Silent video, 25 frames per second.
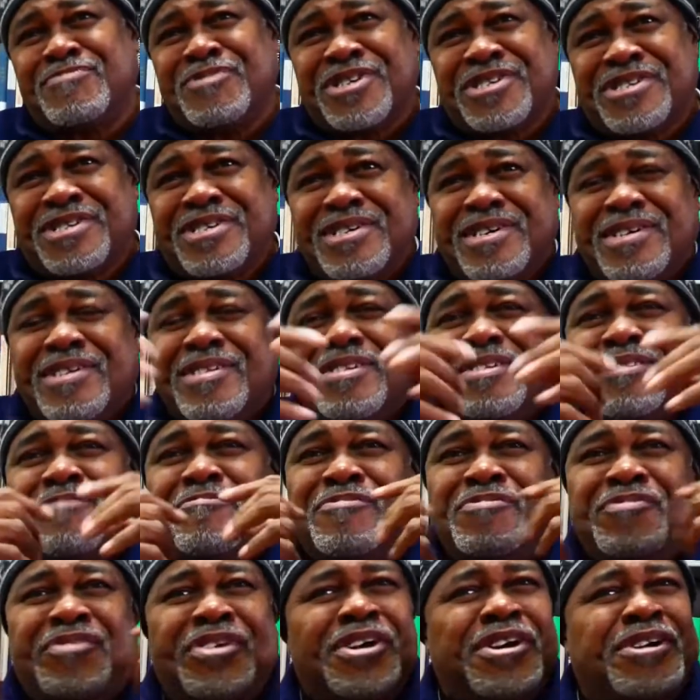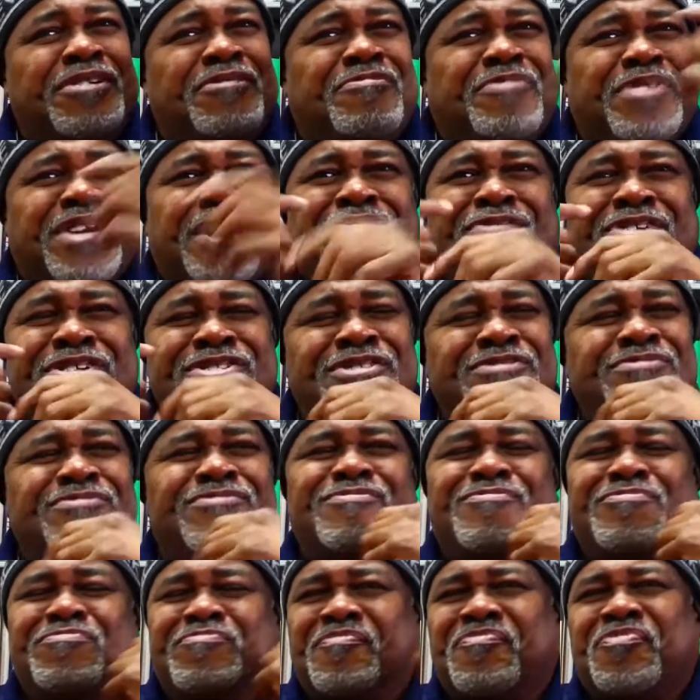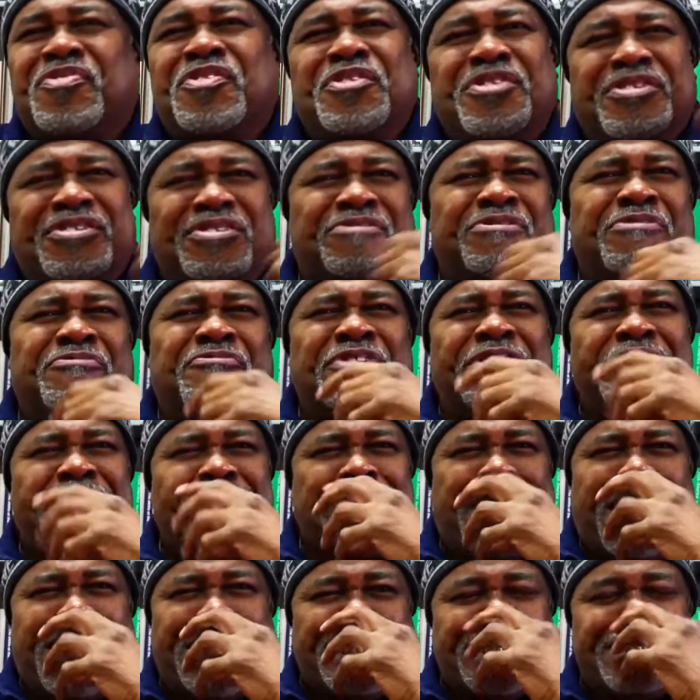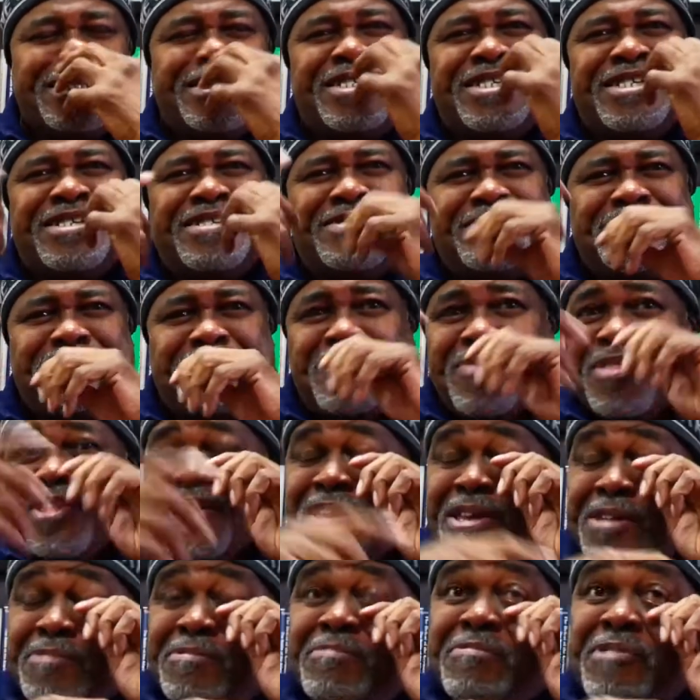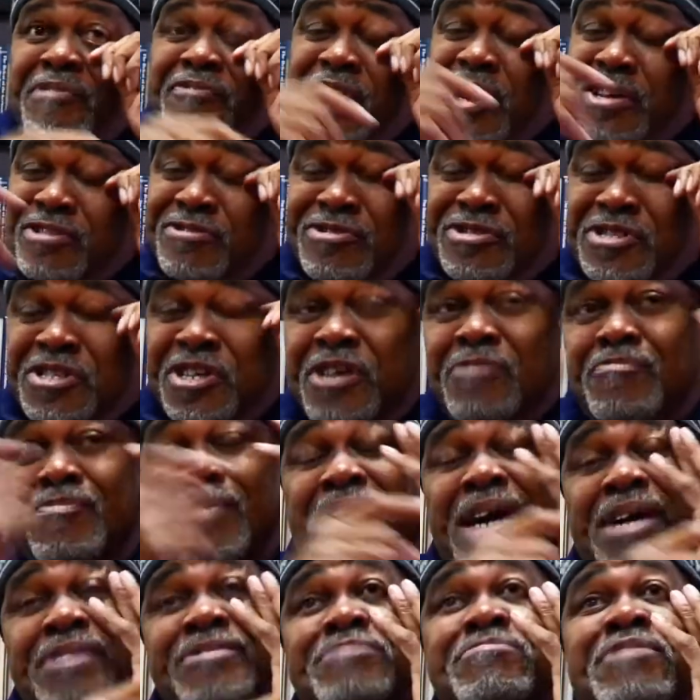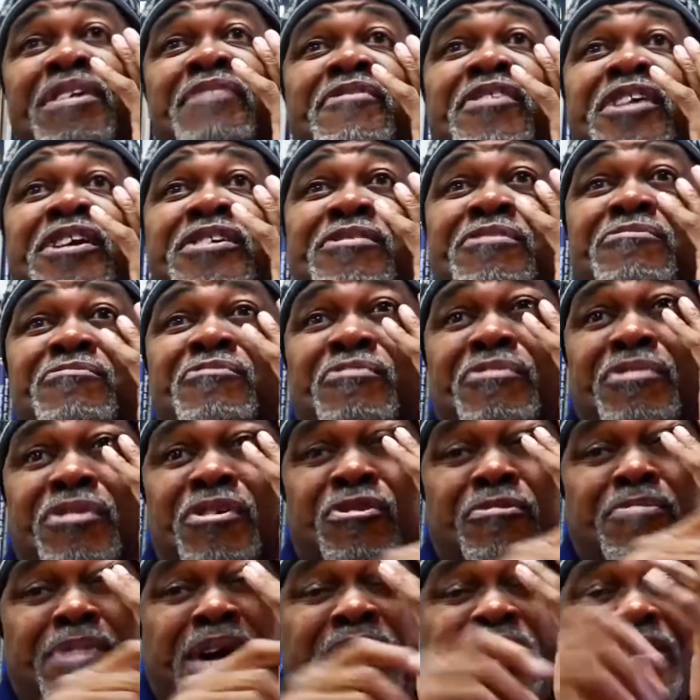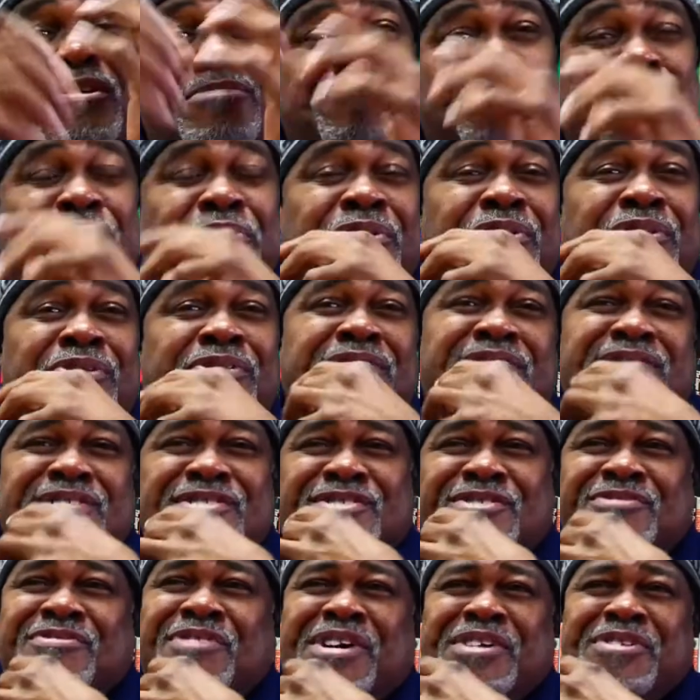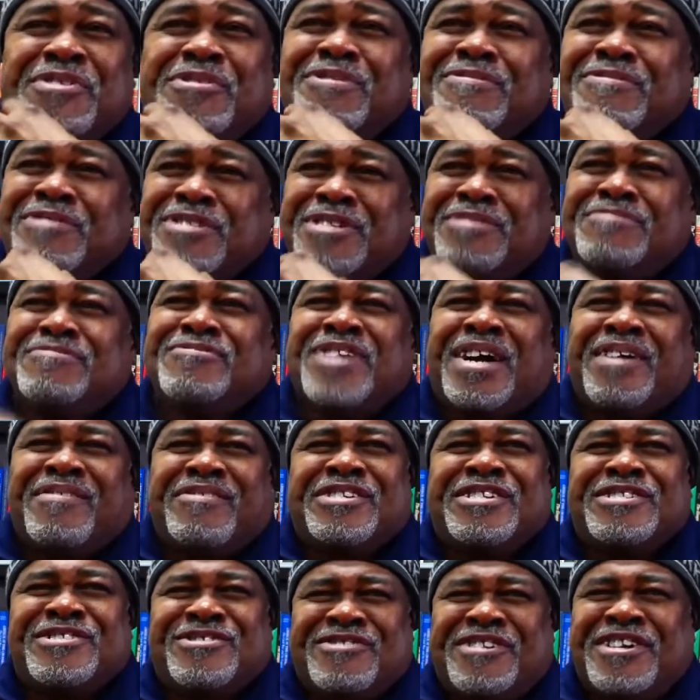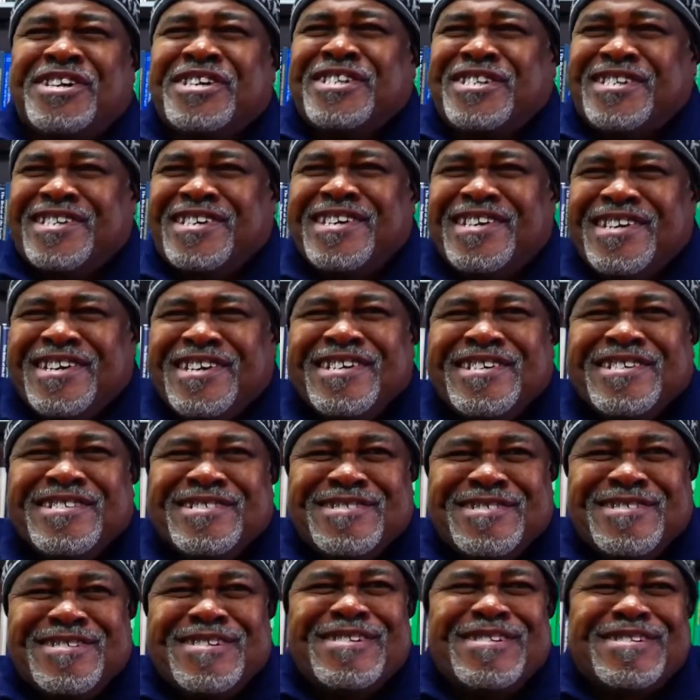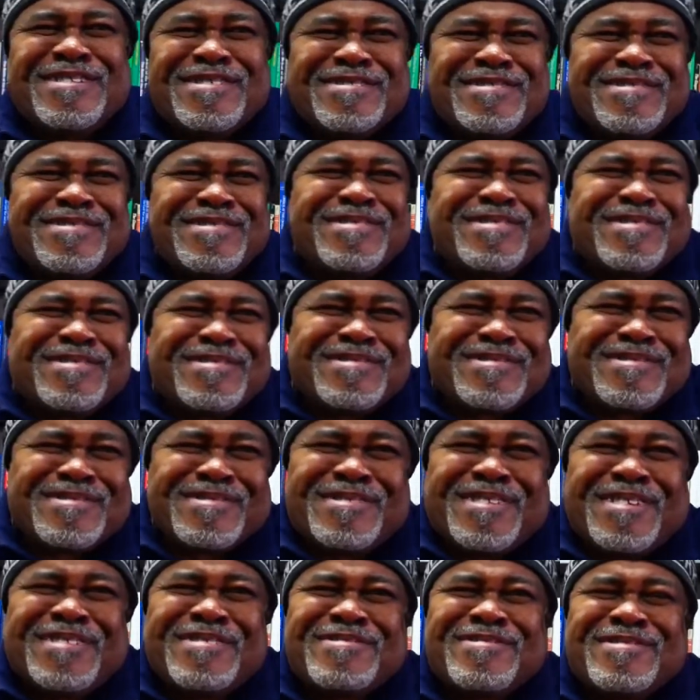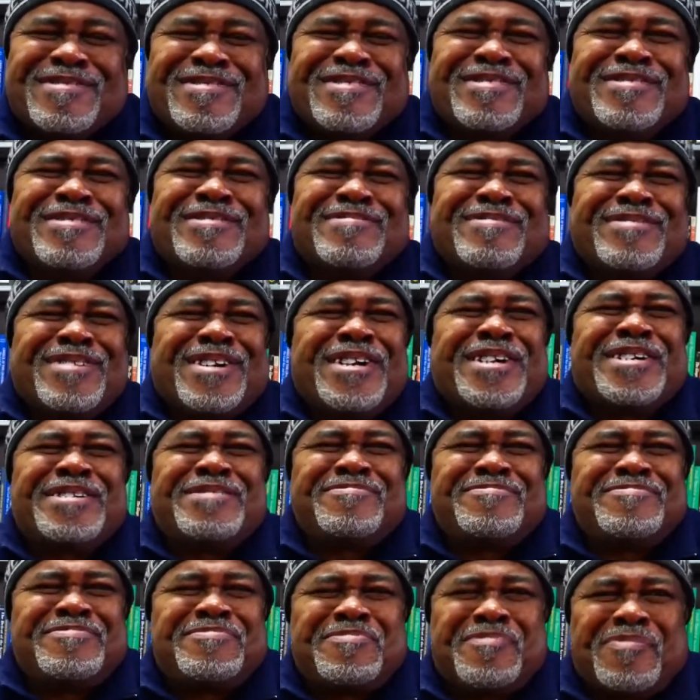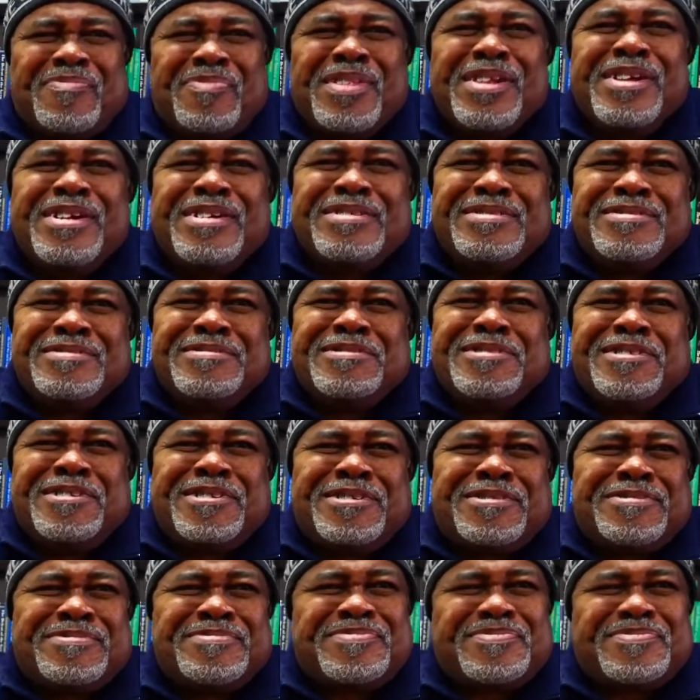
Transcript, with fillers: But perfect viewing. Yeah, spot. but I wasn't graffiti minded then. Yeah. My yeah, father used to come by. My father go by, he blow the horn, so I know it was him driving oh, the train. Yeah, yeah. So that was wow, a good time. Wow, wow. Yeah.